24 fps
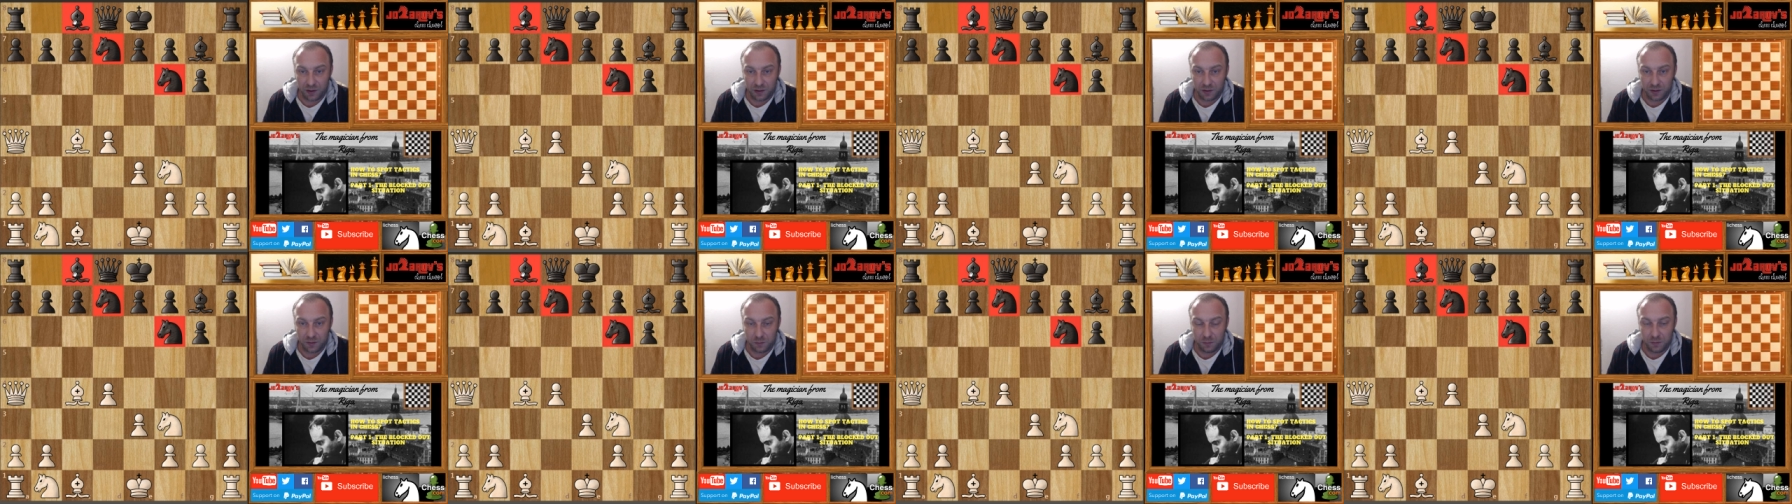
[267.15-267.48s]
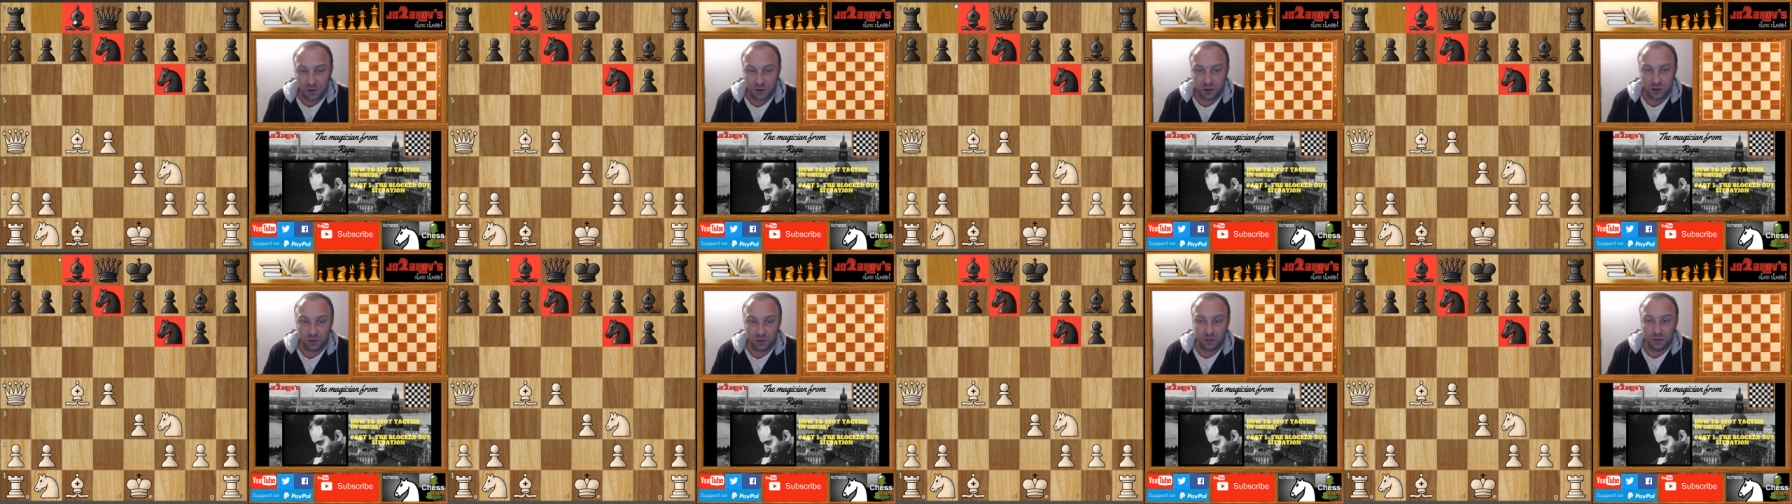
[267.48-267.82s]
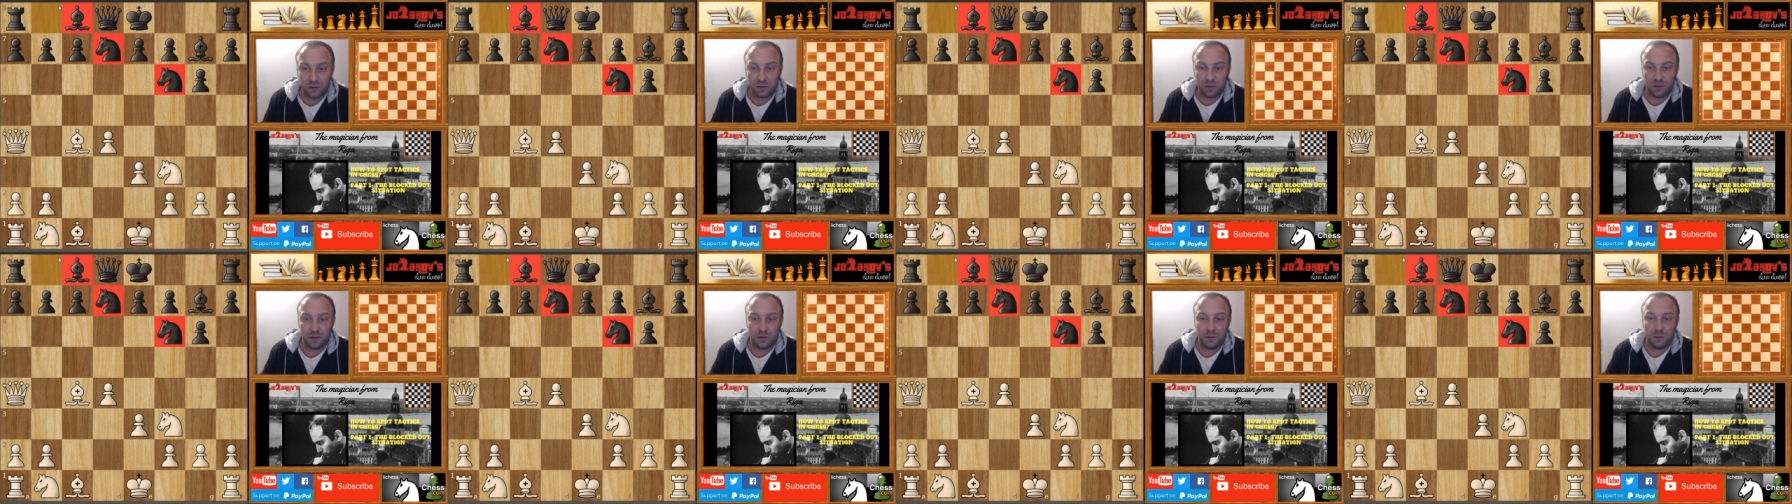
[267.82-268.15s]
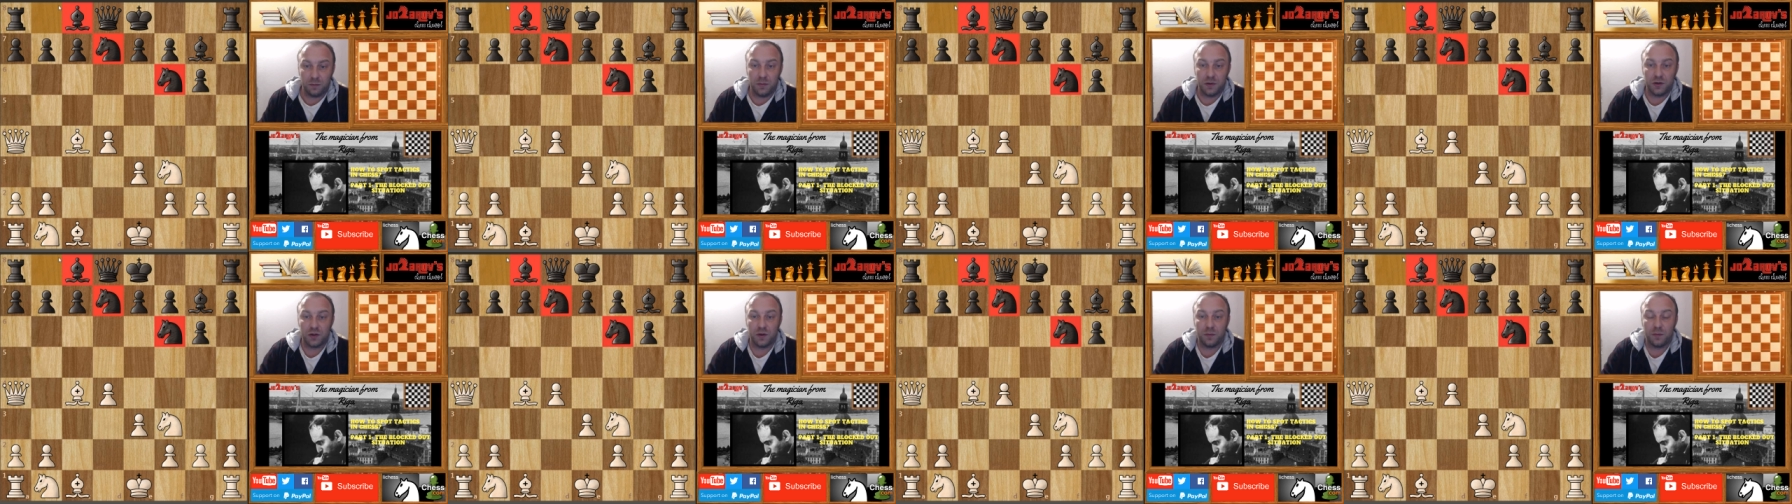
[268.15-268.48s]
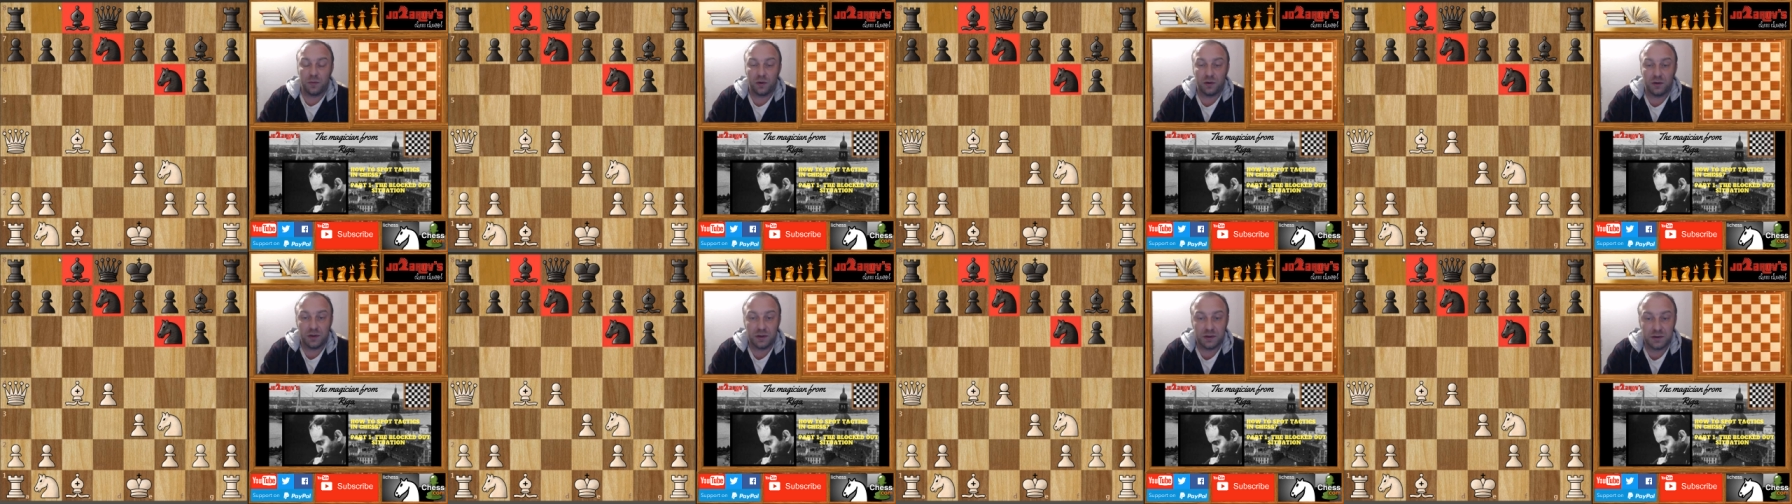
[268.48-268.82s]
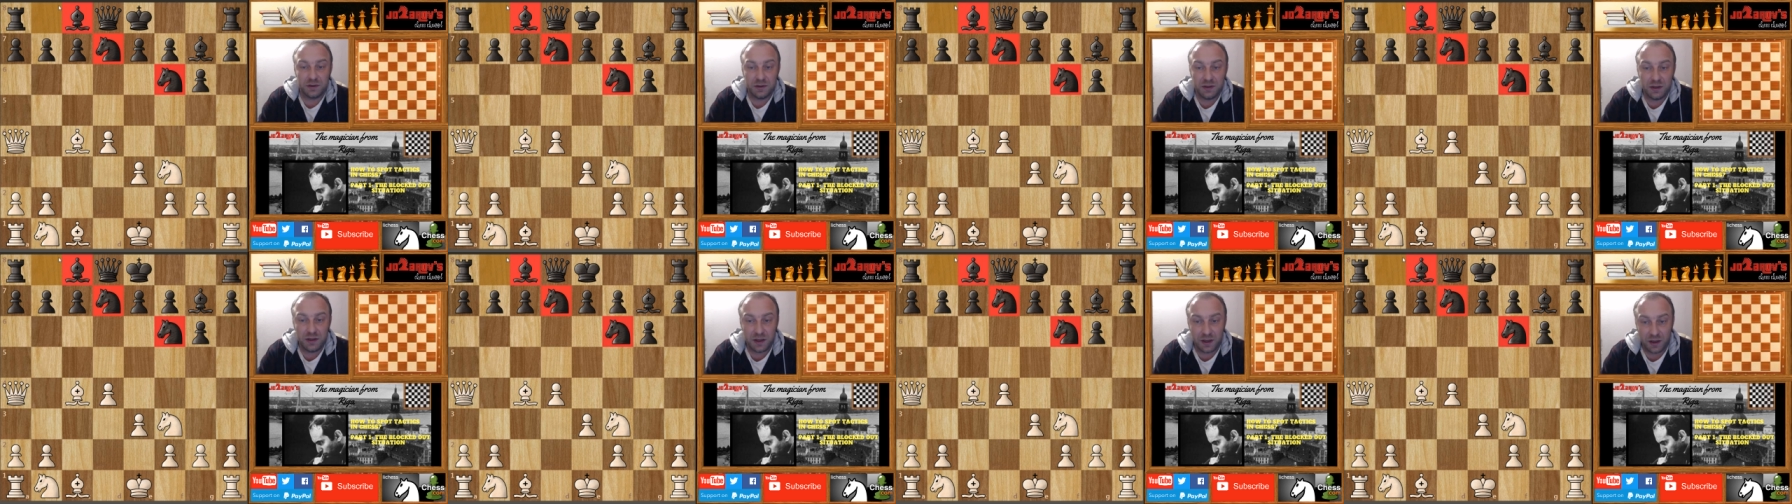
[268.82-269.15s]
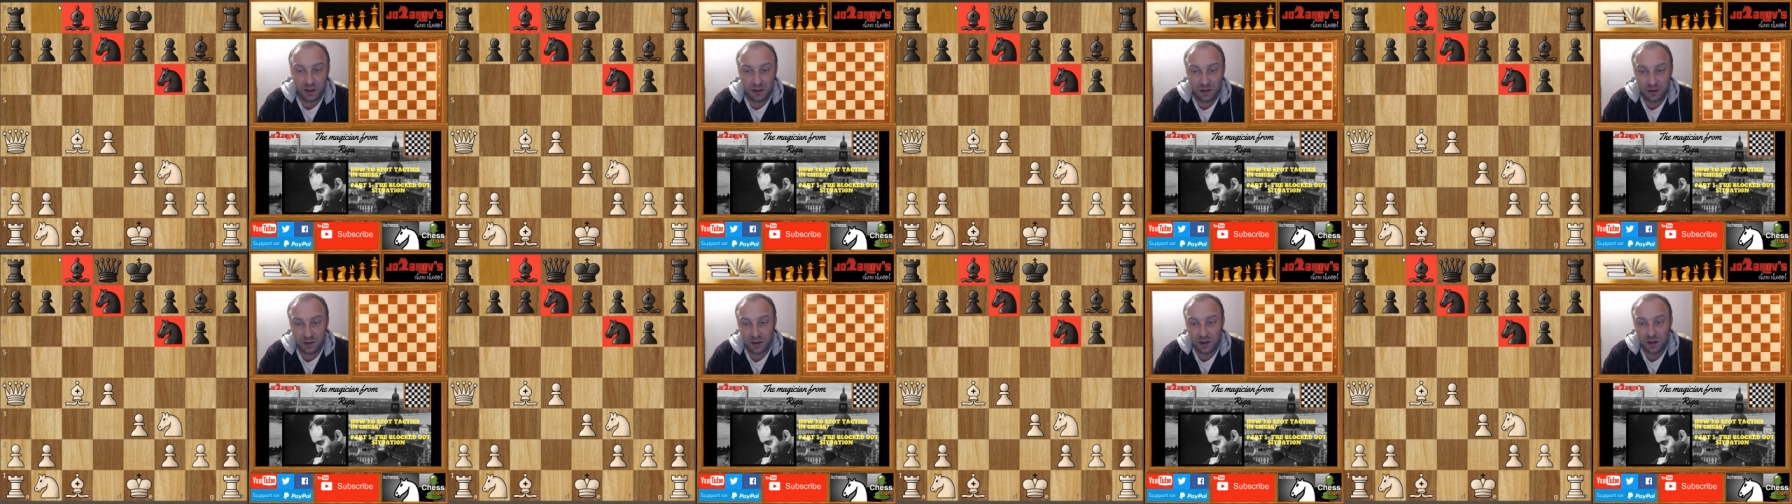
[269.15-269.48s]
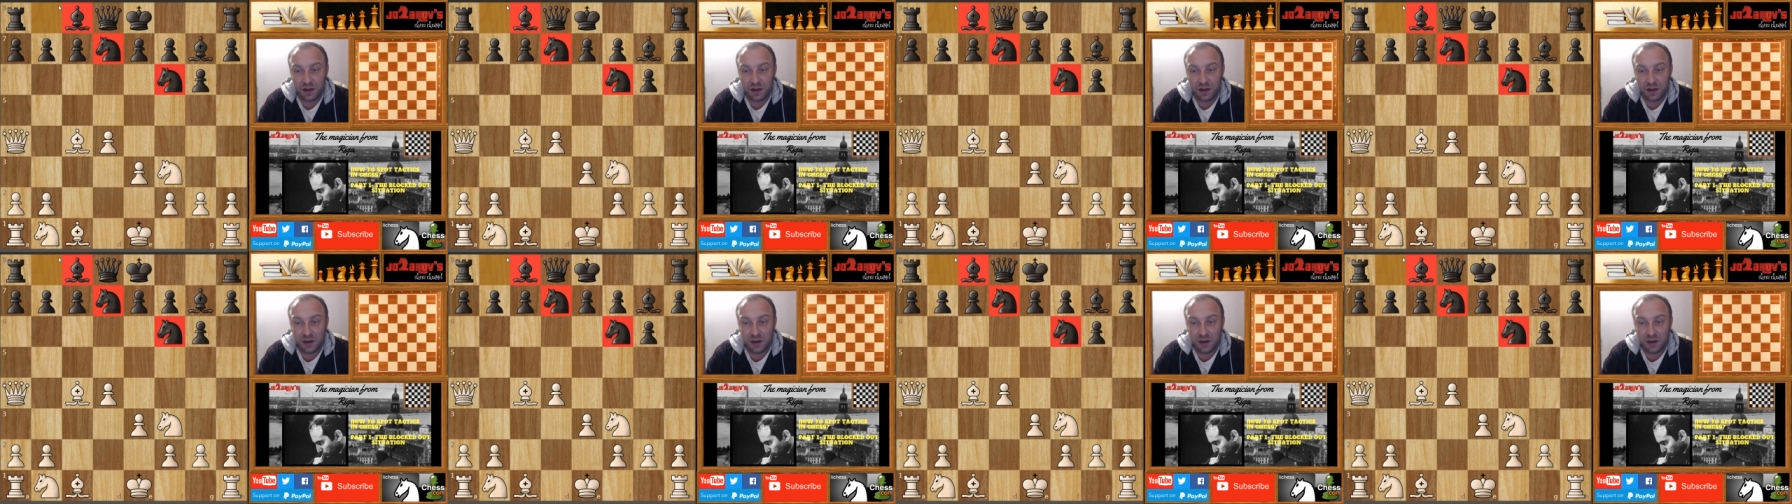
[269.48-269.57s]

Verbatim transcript: and the bishop, uh, bishop on c8.